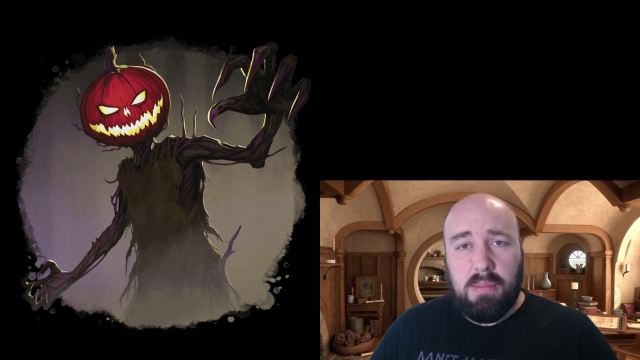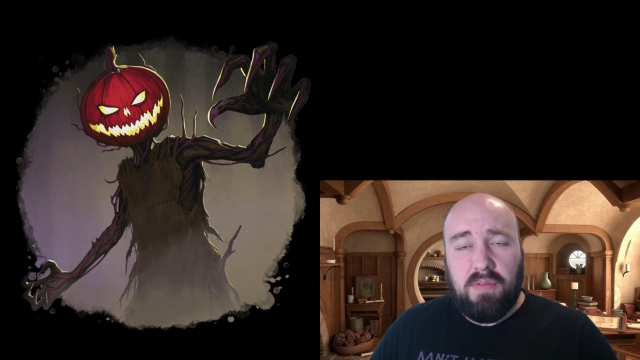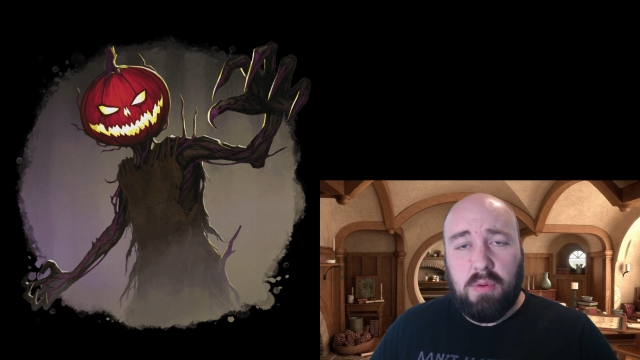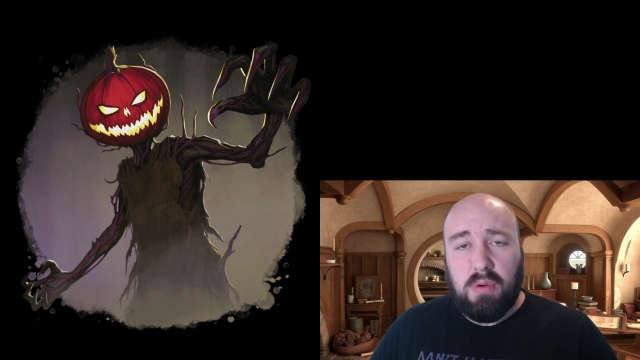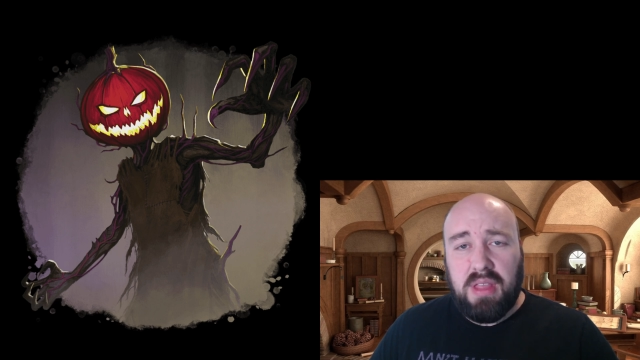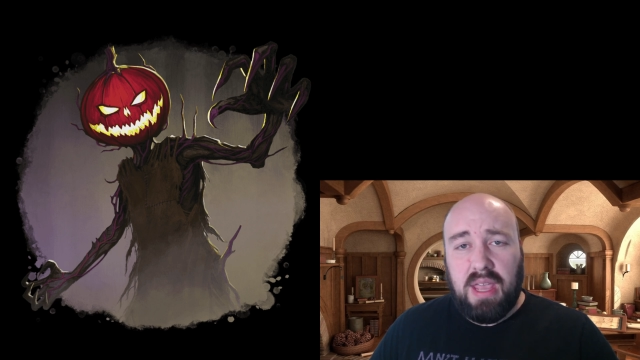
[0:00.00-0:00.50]

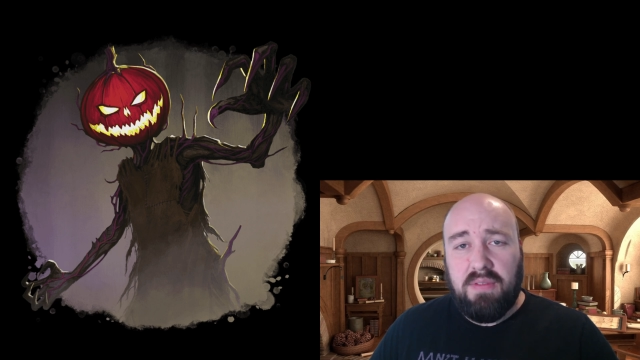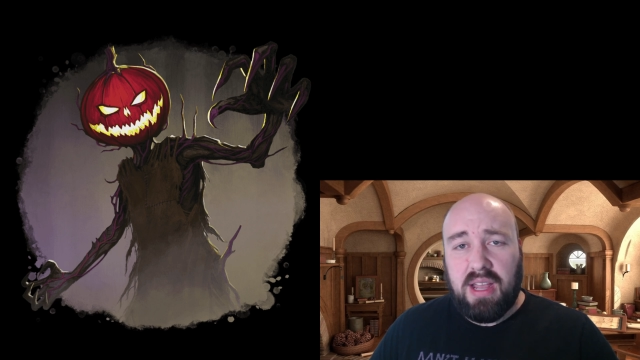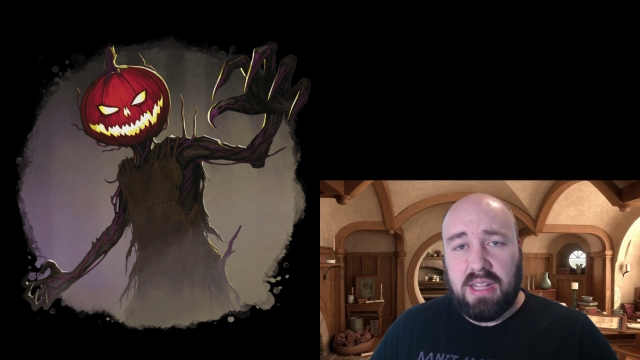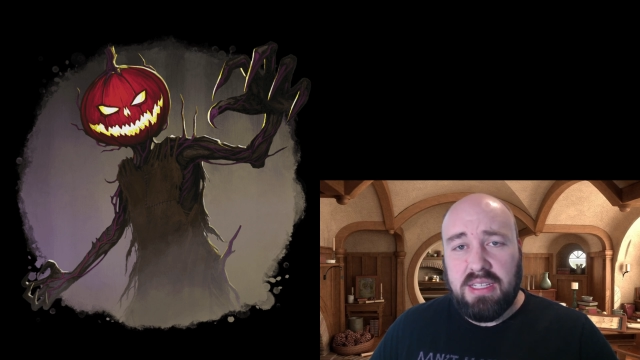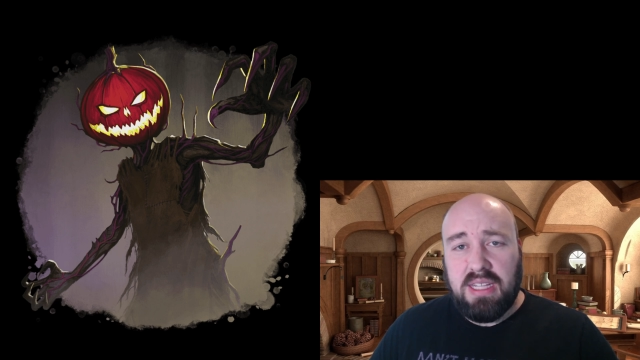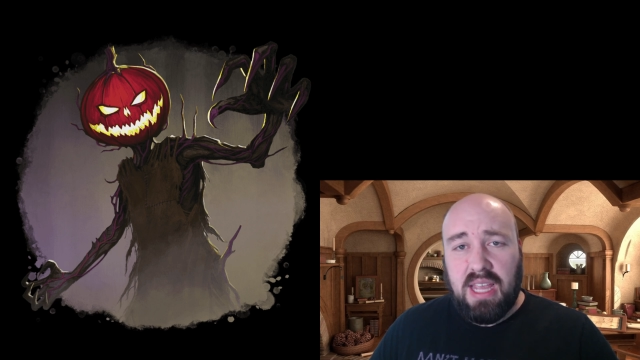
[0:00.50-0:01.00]
before they even
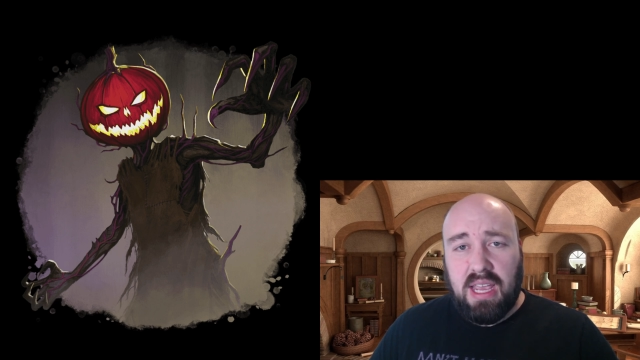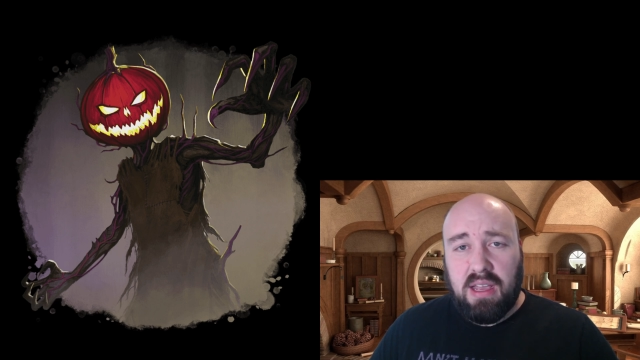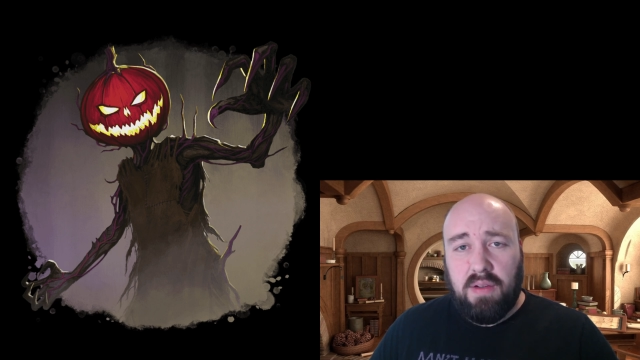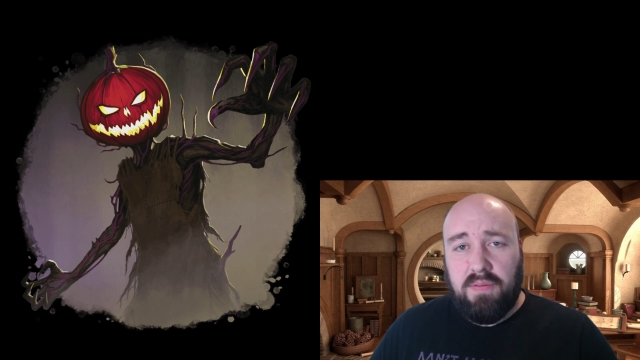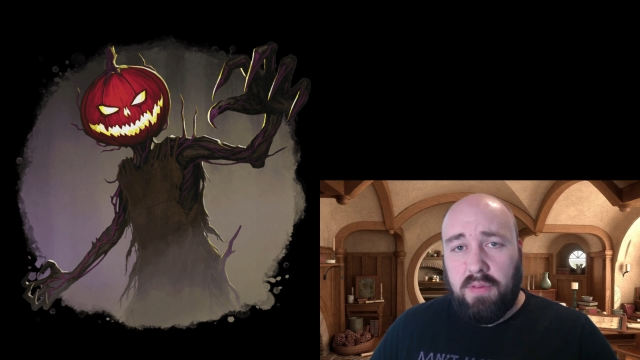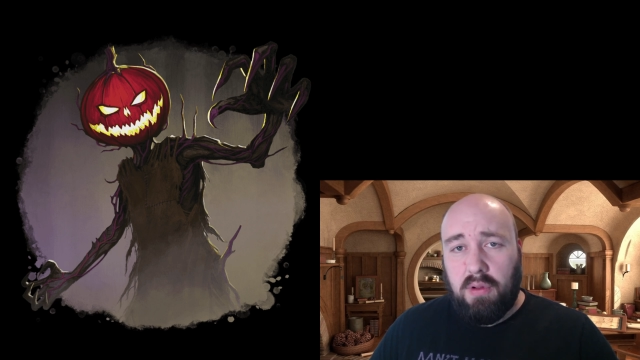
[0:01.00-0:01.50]
got to
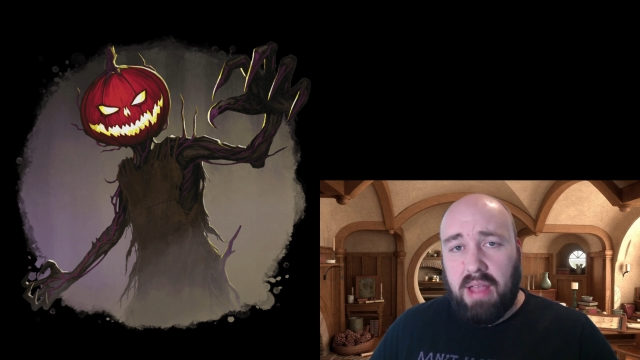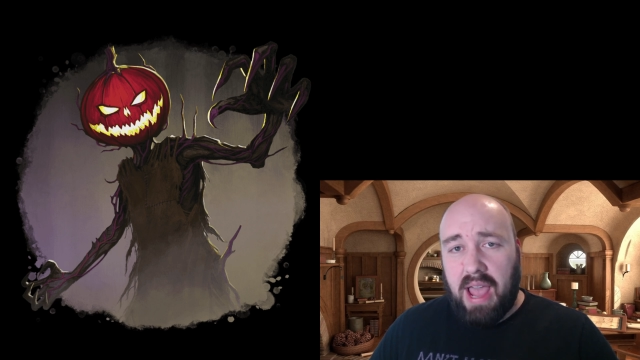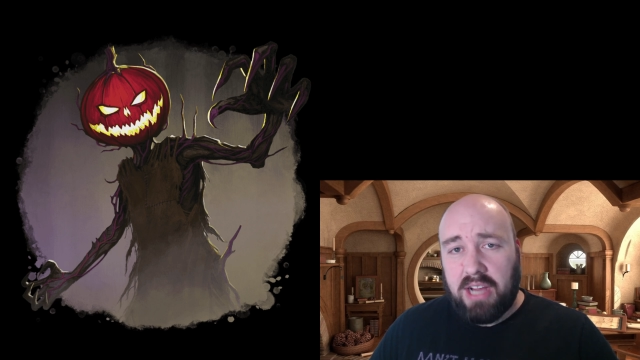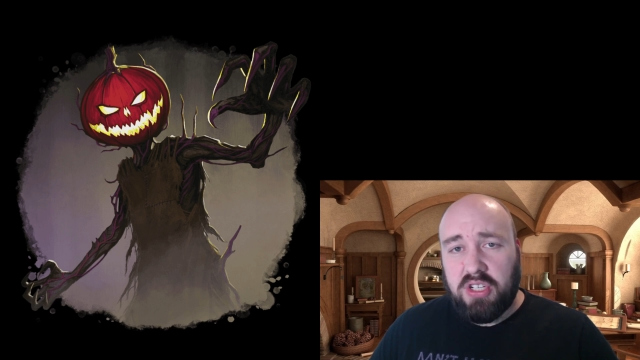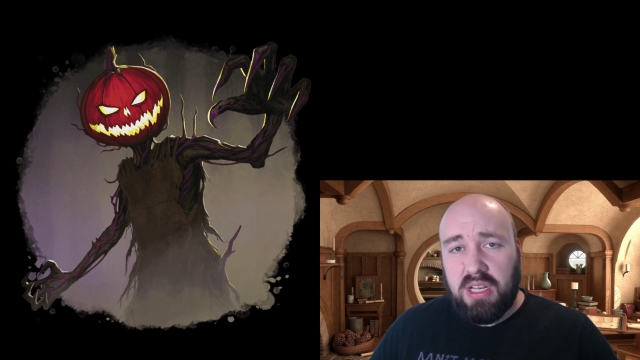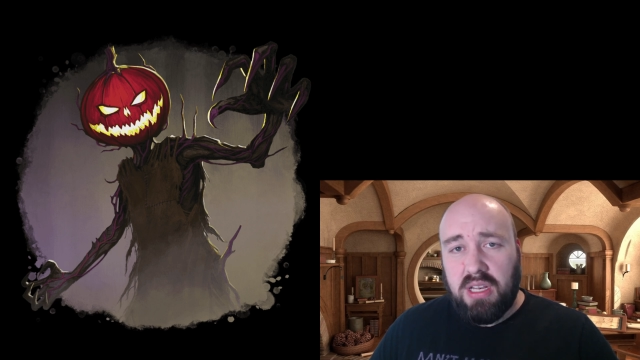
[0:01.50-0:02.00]
take a full
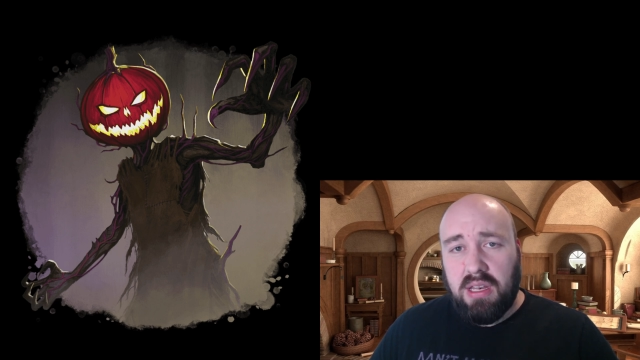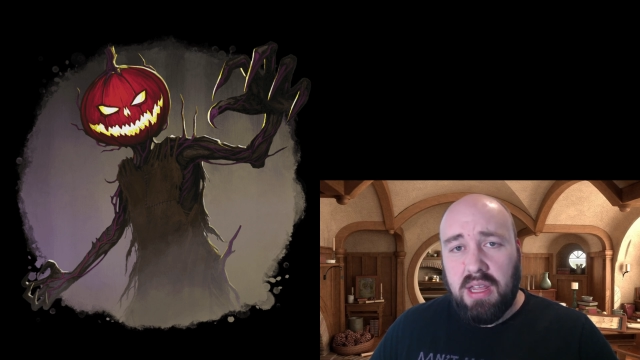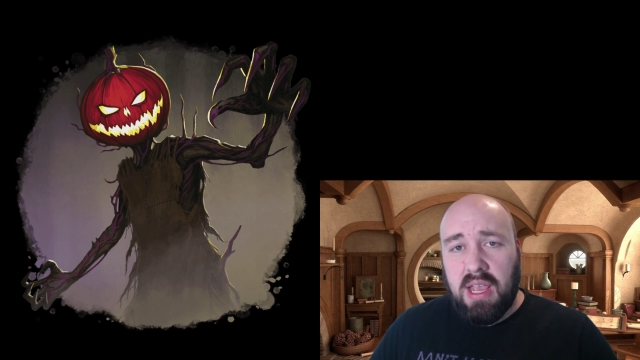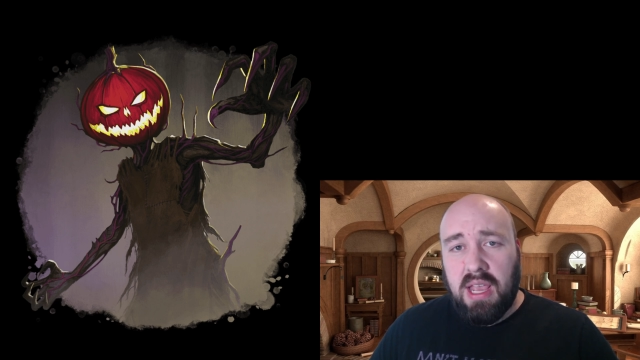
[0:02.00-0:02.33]
action